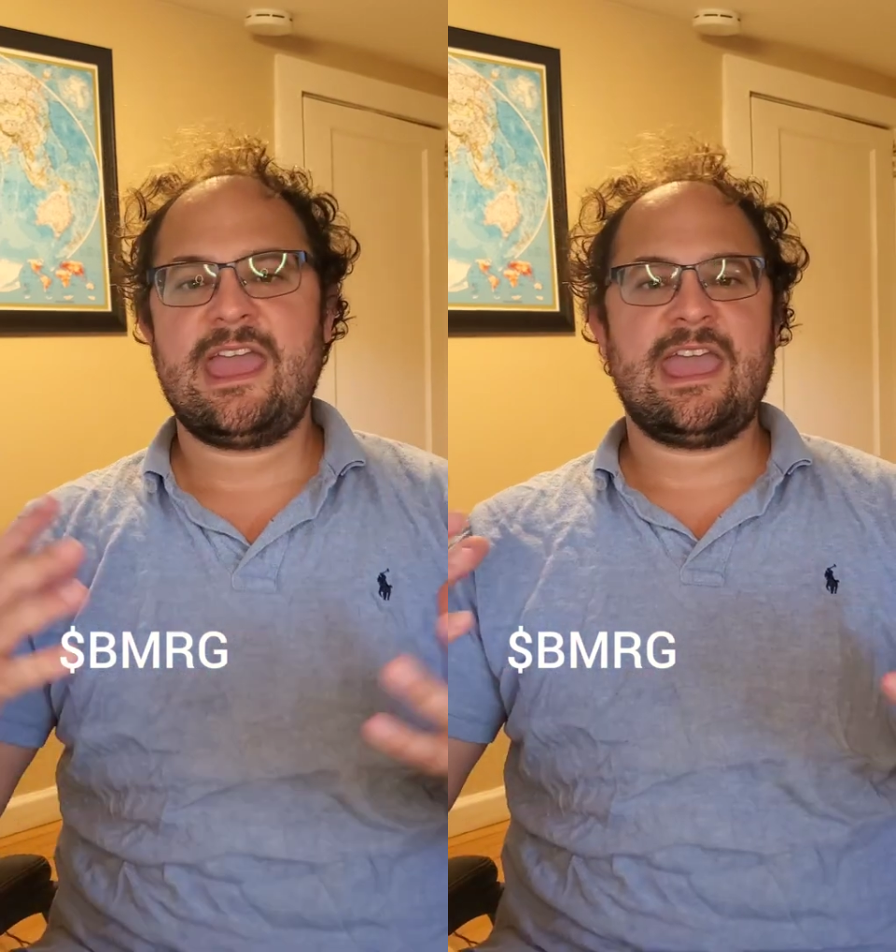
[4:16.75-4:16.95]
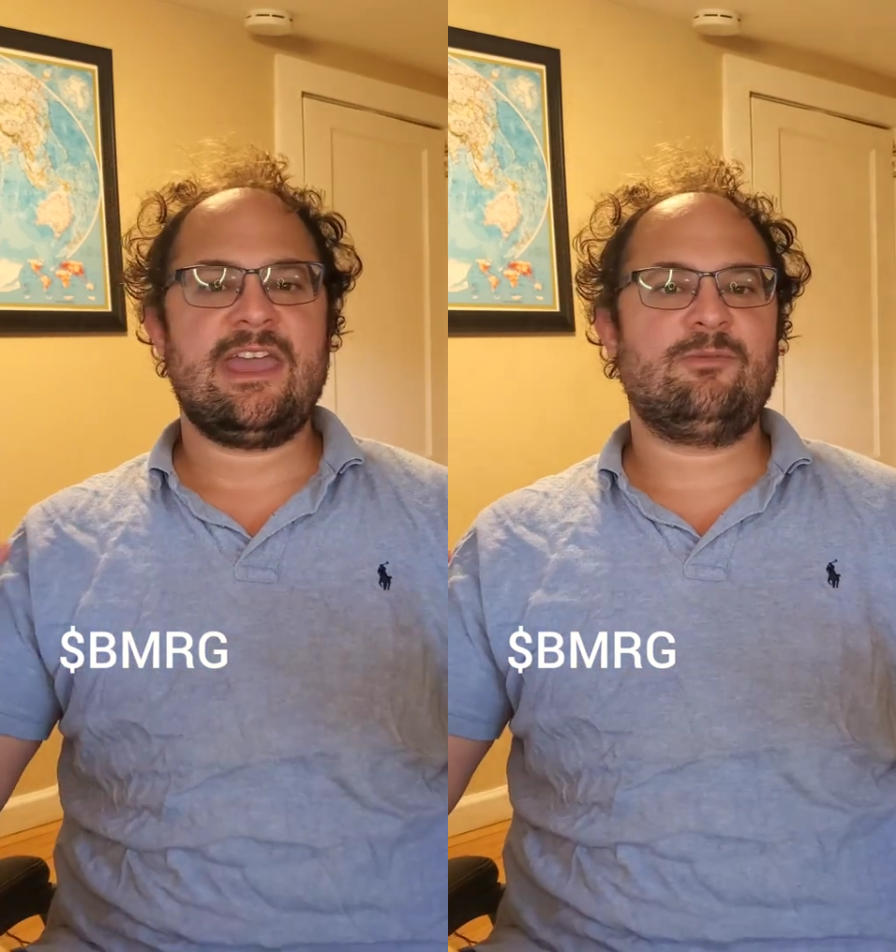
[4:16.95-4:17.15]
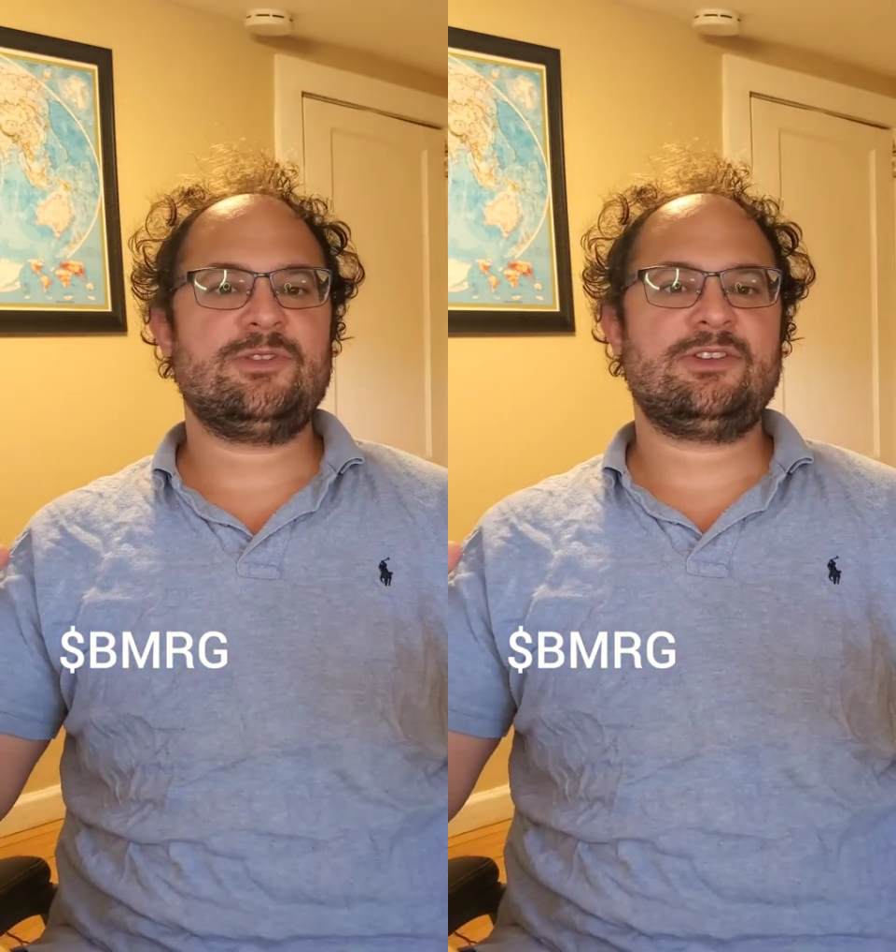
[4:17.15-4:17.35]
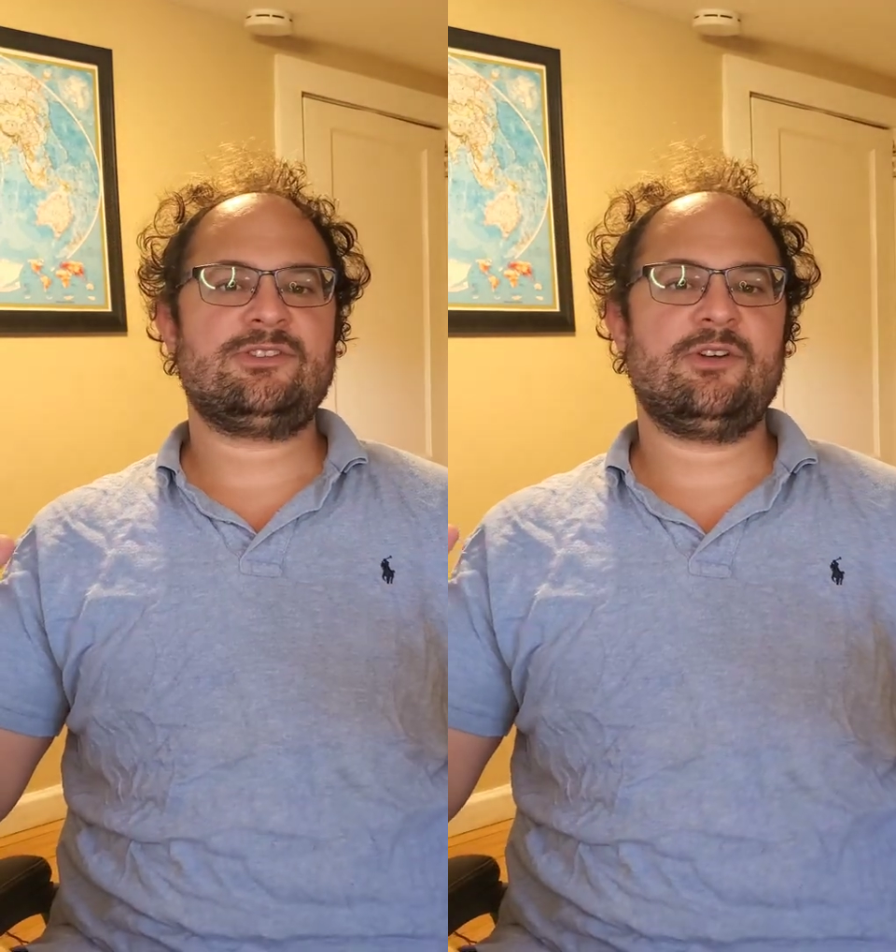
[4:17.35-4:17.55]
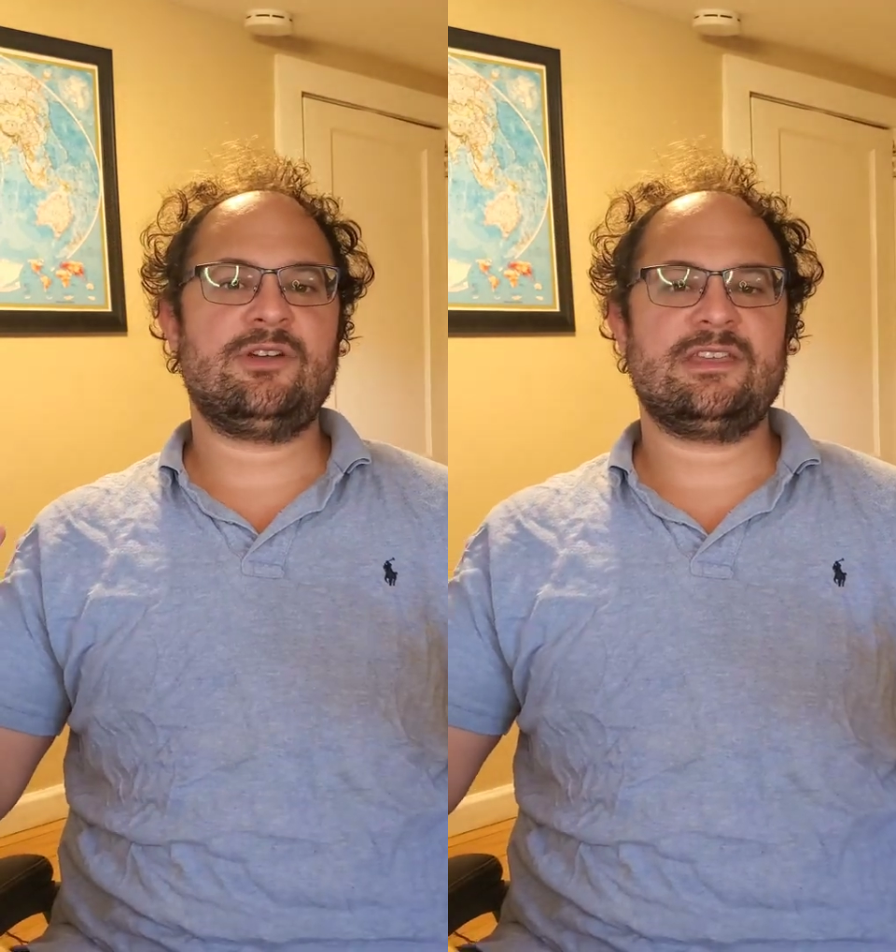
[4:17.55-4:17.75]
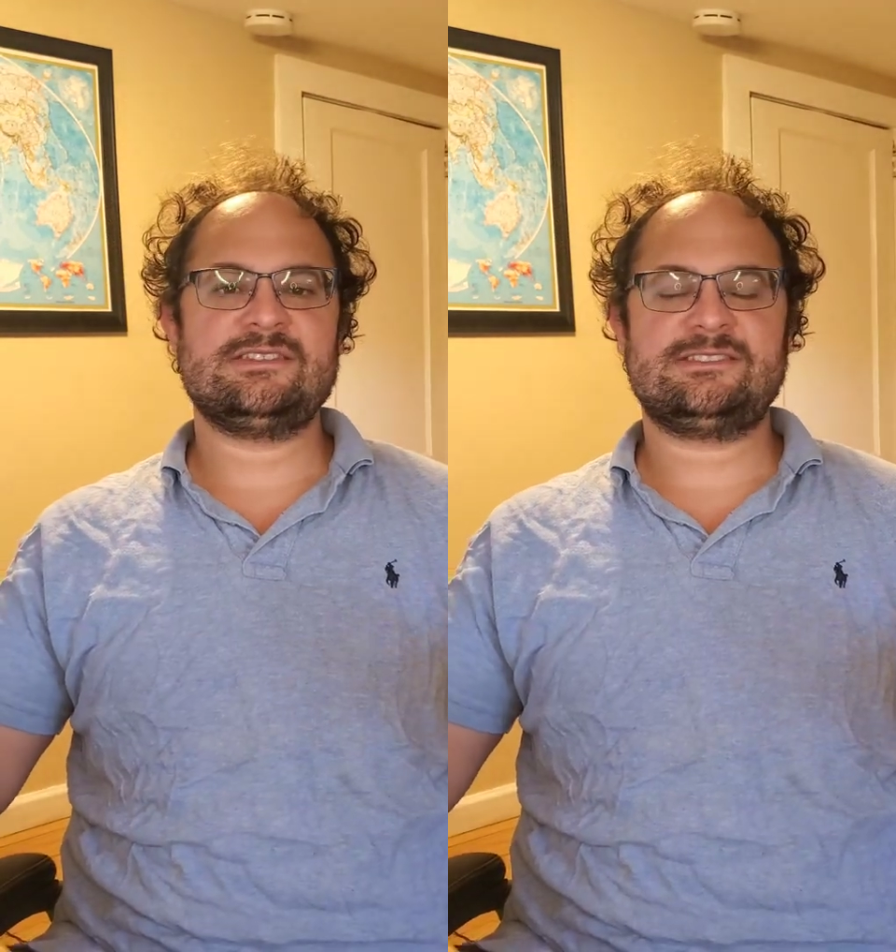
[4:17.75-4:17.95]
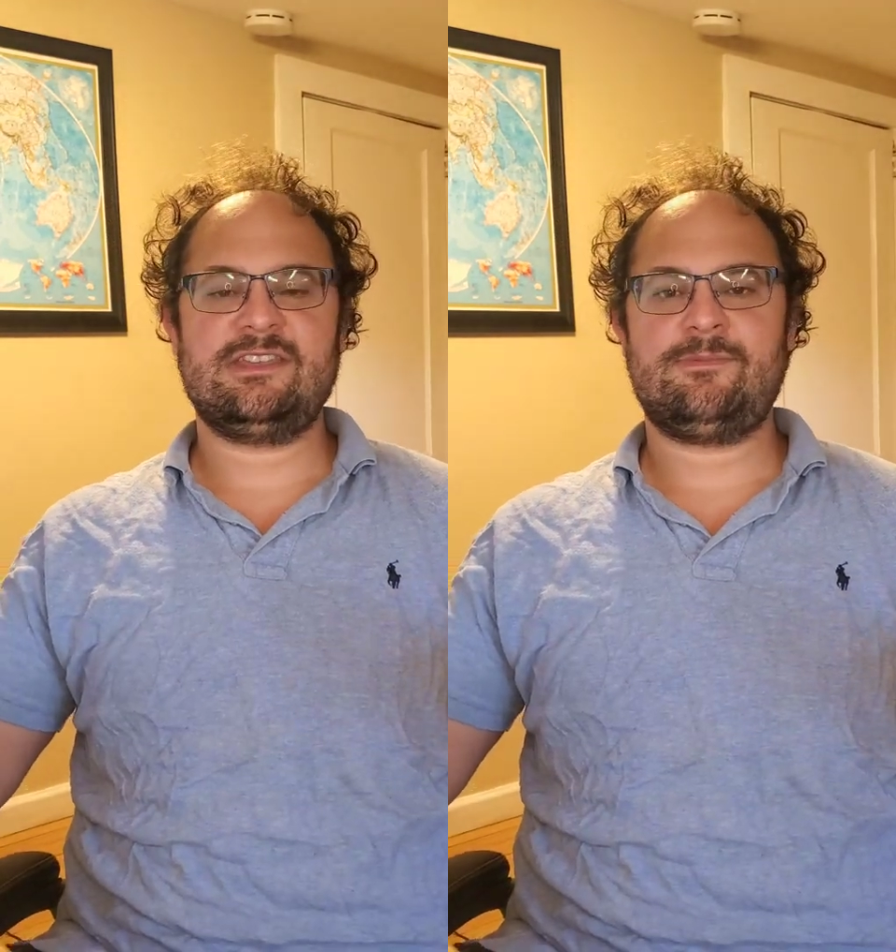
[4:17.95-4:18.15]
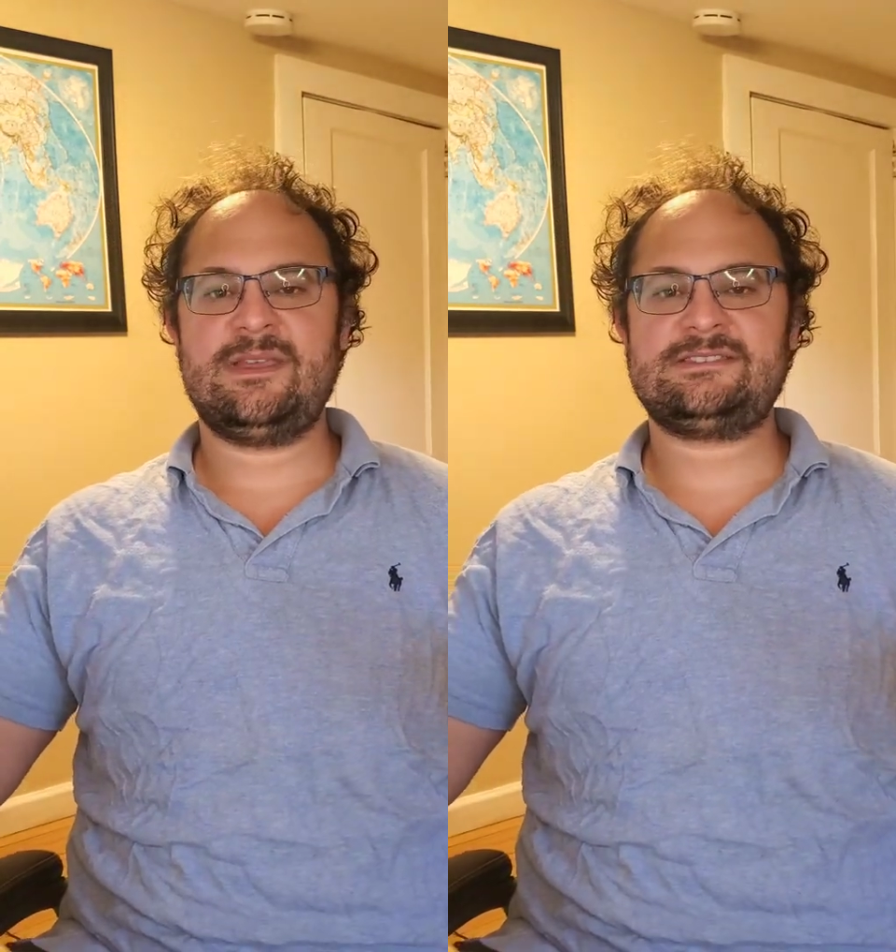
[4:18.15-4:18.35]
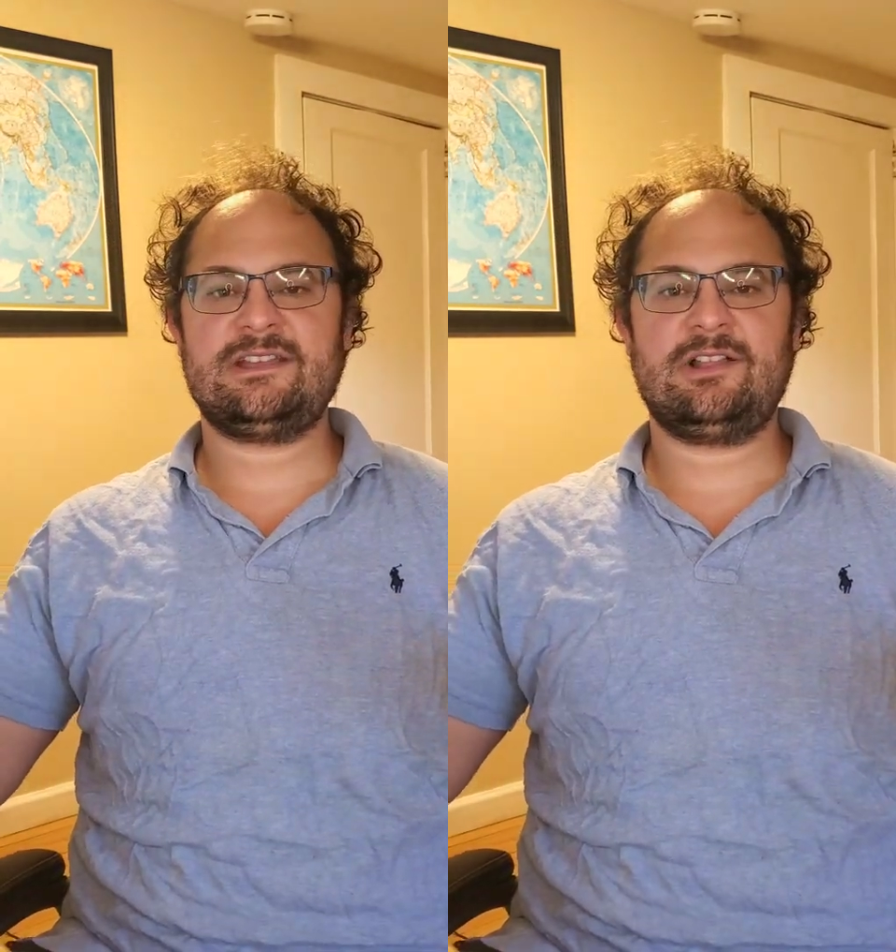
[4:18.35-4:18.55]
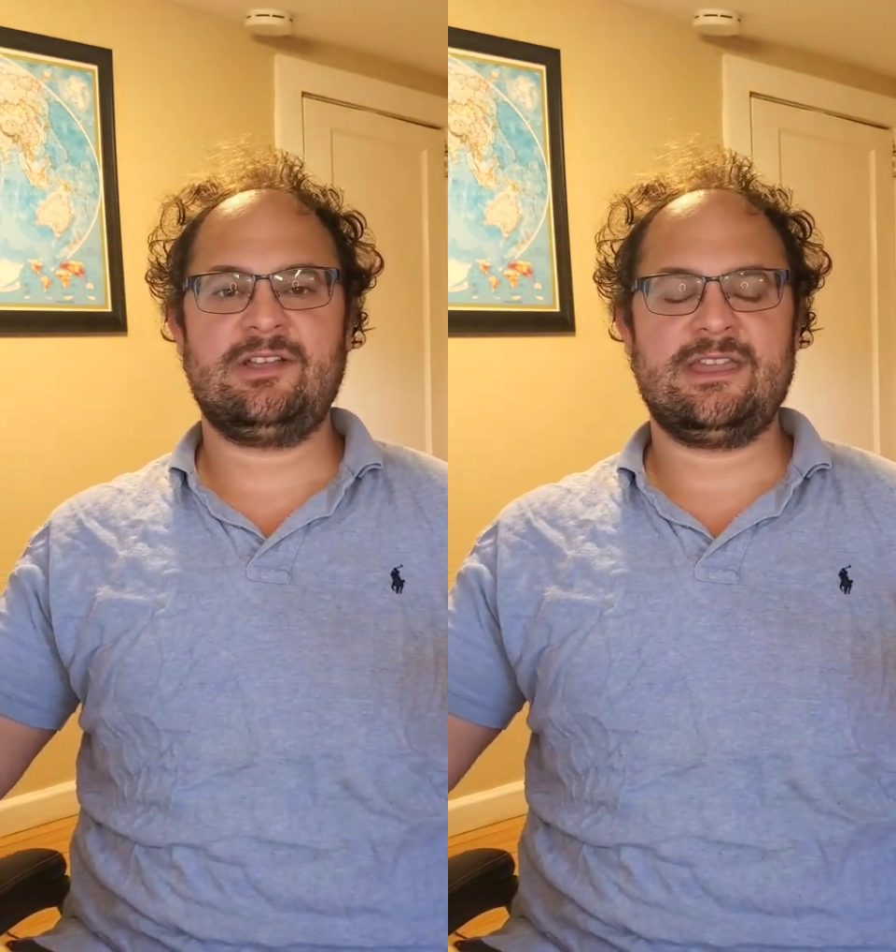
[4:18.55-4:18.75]
and what they're doing is they're
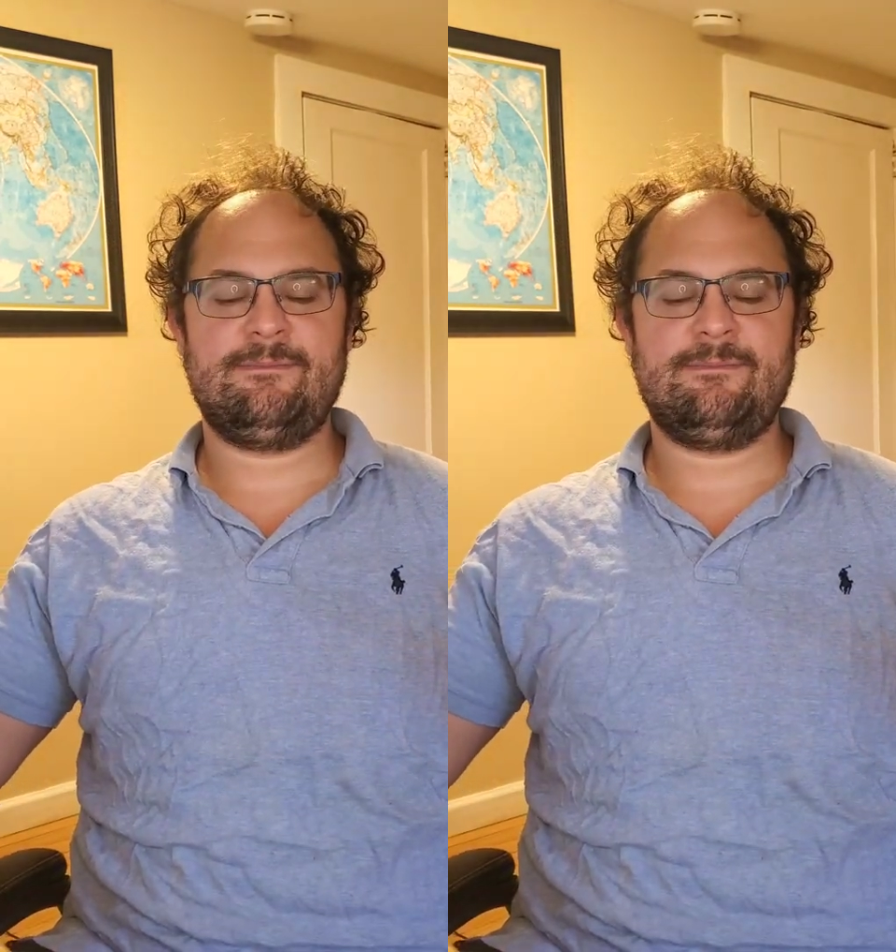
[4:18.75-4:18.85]
basically